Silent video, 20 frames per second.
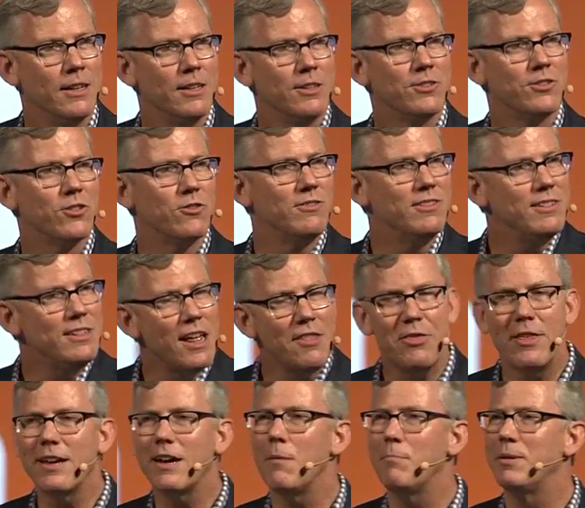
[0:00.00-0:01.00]
So
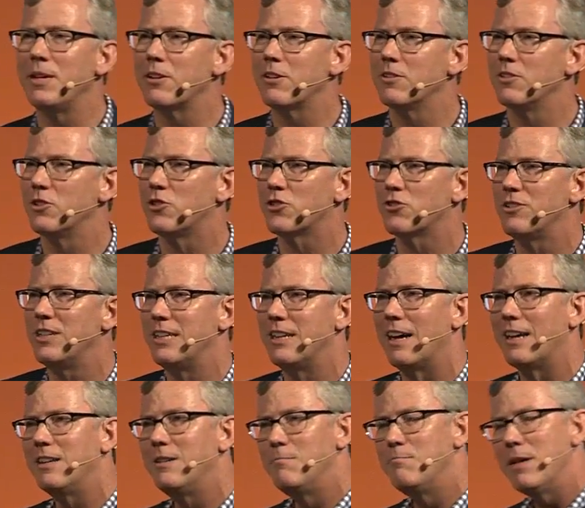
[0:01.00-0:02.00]
nothing up here on the screen.
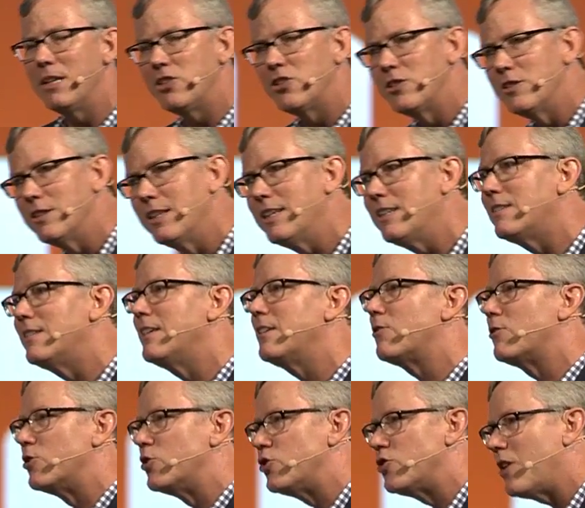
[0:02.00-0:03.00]
I didn't mention LinkedIn
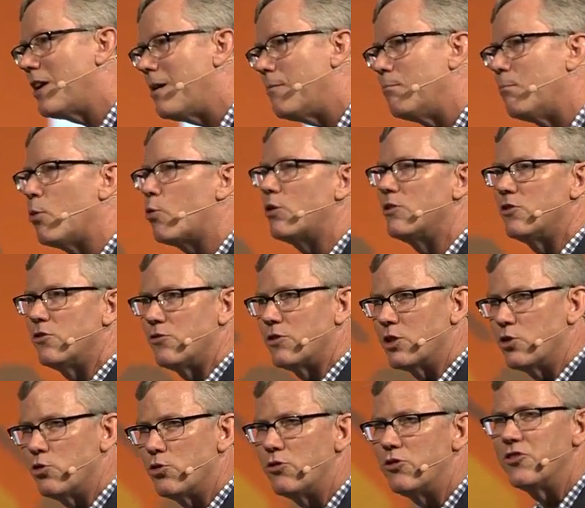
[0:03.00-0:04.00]
or job boards or
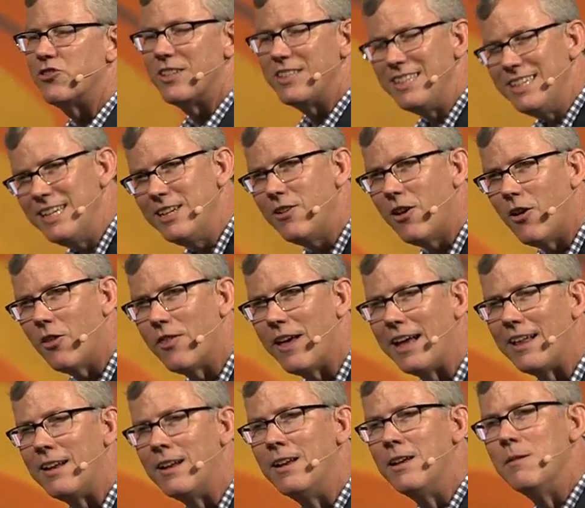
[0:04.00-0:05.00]
recruiters. You need all
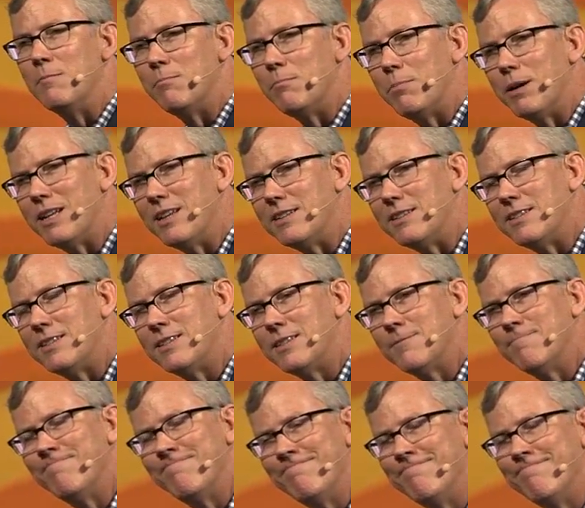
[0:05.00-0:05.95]
that, but it's